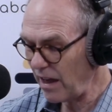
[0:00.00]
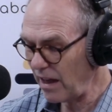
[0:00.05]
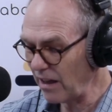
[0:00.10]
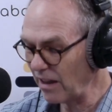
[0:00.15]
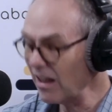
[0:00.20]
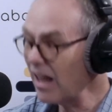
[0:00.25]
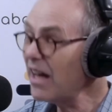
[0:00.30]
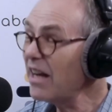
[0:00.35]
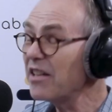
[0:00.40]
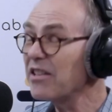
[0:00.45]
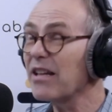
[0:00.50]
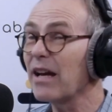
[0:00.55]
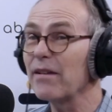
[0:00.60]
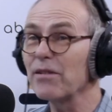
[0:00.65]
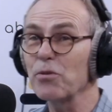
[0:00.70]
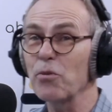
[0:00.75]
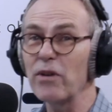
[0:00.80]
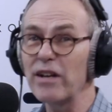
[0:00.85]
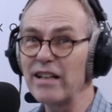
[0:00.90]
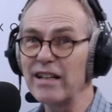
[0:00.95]
And a lot of
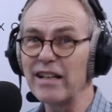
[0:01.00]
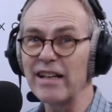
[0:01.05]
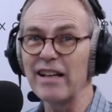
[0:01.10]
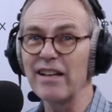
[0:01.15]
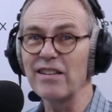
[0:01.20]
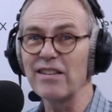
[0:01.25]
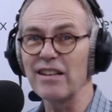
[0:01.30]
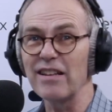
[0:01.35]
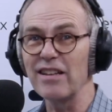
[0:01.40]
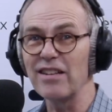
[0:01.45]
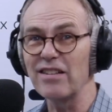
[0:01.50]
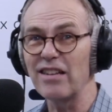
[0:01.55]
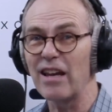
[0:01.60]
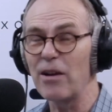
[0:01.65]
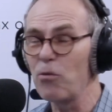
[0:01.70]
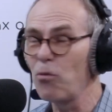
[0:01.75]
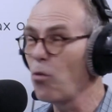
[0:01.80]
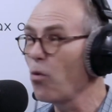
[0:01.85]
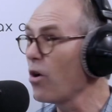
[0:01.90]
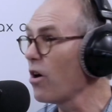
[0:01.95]
times what it is a
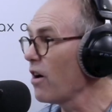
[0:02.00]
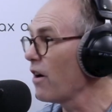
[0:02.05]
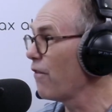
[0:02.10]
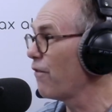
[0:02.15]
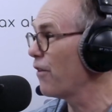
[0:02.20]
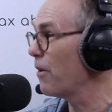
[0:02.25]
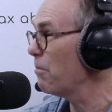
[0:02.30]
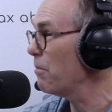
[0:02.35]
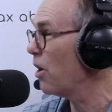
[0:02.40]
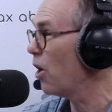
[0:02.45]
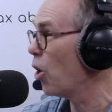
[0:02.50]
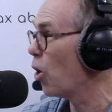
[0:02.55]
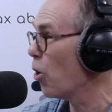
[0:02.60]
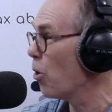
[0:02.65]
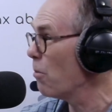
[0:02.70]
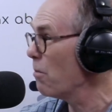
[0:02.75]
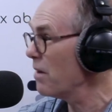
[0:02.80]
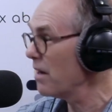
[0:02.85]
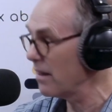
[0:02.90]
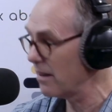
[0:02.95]

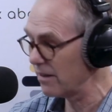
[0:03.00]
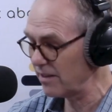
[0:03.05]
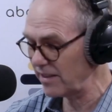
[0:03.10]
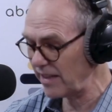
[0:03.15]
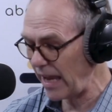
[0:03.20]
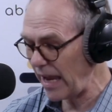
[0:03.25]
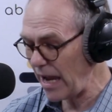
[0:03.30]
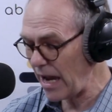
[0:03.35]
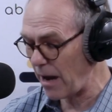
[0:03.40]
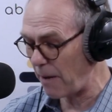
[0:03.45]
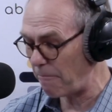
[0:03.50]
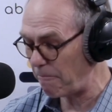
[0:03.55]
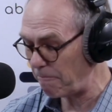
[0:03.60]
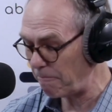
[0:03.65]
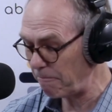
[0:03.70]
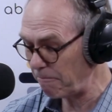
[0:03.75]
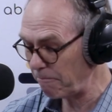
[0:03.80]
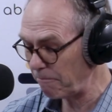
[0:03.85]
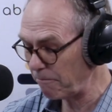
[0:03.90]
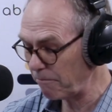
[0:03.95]
work-from-home scam.
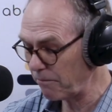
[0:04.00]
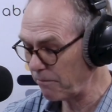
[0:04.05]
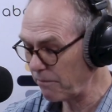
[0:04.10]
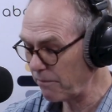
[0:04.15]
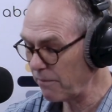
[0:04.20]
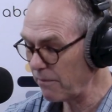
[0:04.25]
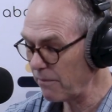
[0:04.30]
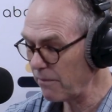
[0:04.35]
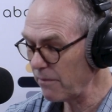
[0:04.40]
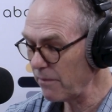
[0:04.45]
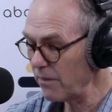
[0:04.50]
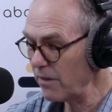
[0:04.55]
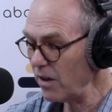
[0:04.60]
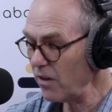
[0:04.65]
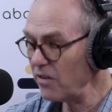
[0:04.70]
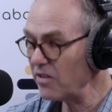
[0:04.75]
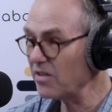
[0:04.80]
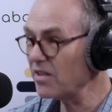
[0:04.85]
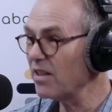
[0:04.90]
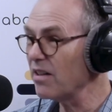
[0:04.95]

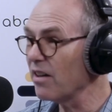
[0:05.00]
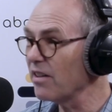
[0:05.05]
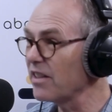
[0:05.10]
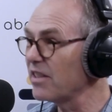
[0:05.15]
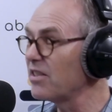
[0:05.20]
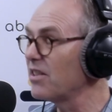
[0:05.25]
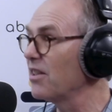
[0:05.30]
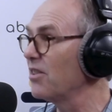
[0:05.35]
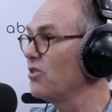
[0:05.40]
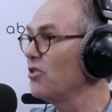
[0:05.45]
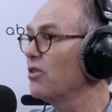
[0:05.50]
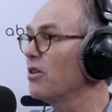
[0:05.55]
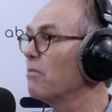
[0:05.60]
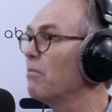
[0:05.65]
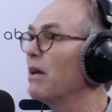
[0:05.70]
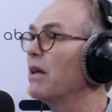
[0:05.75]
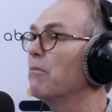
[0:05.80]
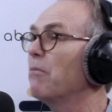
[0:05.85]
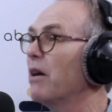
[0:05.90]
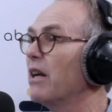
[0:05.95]
And you see all these things. You can
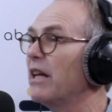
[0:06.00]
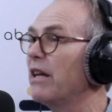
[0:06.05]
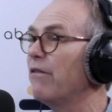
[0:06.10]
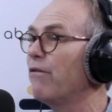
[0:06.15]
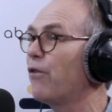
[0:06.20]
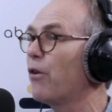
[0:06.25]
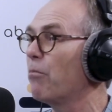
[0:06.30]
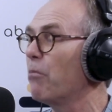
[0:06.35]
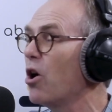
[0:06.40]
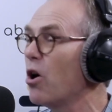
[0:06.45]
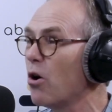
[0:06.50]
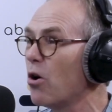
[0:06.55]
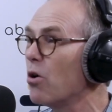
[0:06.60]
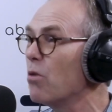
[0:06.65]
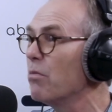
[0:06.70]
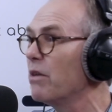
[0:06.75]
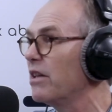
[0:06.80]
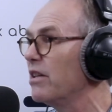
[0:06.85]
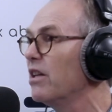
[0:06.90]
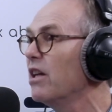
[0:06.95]
make money from
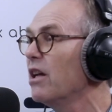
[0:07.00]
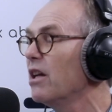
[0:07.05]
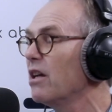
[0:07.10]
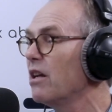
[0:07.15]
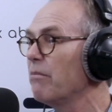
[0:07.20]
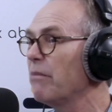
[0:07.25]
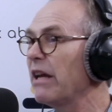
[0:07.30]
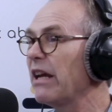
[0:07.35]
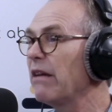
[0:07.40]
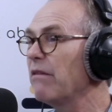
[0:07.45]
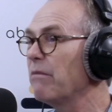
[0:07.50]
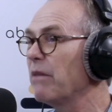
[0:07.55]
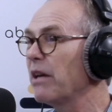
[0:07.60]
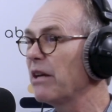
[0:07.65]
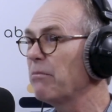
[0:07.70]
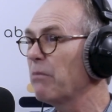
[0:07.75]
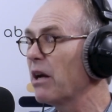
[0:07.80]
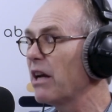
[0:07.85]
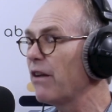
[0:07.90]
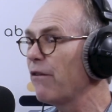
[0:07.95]
home and
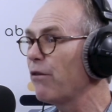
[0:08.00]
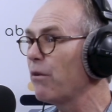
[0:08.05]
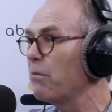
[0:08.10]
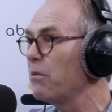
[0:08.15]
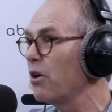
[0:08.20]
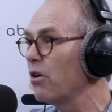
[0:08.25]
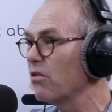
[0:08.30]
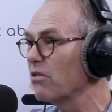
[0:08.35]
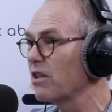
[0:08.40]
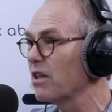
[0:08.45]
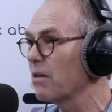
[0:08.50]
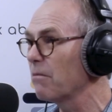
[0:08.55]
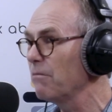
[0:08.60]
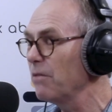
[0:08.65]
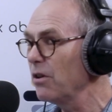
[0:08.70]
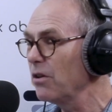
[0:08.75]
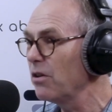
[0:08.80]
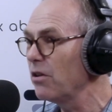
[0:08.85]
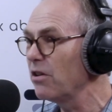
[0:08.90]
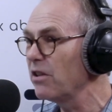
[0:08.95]
make money from your own
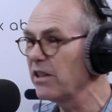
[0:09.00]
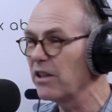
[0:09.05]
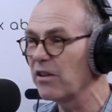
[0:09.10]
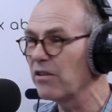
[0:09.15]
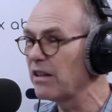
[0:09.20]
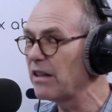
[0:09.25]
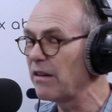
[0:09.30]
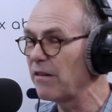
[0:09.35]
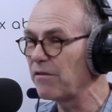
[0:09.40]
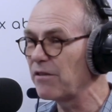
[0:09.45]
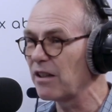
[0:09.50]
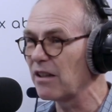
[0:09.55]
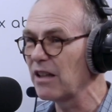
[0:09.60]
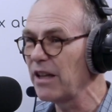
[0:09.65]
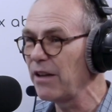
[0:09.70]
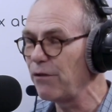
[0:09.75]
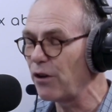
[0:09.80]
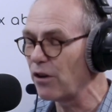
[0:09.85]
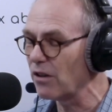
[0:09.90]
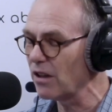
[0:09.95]
computer. You don't even have to
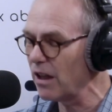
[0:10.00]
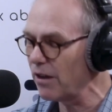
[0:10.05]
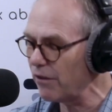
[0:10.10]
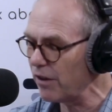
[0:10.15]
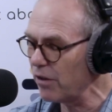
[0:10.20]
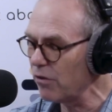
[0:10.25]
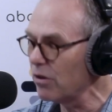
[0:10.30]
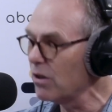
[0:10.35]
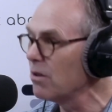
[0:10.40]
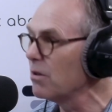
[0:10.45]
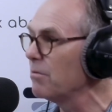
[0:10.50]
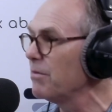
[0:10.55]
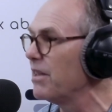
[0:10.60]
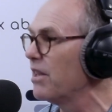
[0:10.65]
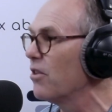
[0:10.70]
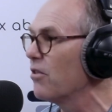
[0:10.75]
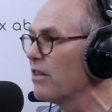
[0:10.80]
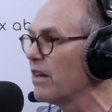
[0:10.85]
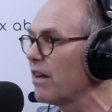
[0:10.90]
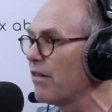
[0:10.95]
leave your living room.
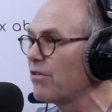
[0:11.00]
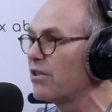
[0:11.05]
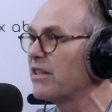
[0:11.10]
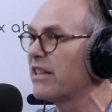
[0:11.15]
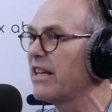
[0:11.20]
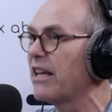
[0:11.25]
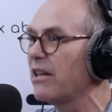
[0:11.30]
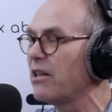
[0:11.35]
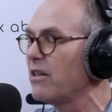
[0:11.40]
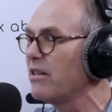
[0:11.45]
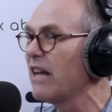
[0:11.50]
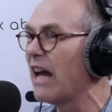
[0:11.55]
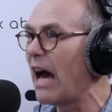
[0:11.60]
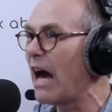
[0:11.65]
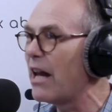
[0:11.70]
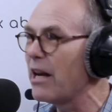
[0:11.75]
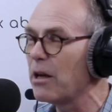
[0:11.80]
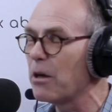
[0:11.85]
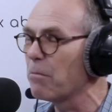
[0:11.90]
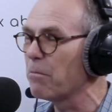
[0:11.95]
You don't have to get
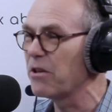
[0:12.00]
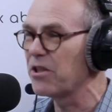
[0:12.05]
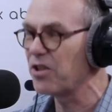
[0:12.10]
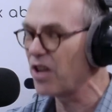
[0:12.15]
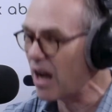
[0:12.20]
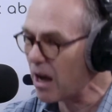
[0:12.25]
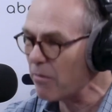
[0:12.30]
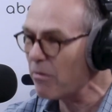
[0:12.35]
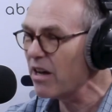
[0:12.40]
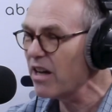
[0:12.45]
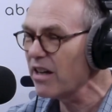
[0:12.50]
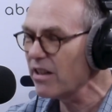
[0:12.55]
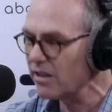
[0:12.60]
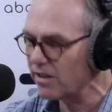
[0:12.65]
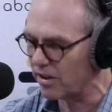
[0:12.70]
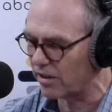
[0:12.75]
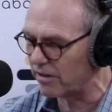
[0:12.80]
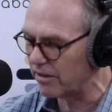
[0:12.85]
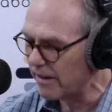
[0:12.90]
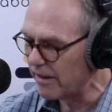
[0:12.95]
out of your
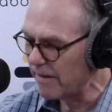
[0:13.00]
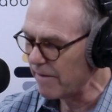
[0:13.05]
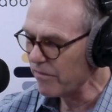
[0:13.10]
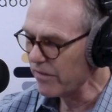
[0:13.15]
pajamas. And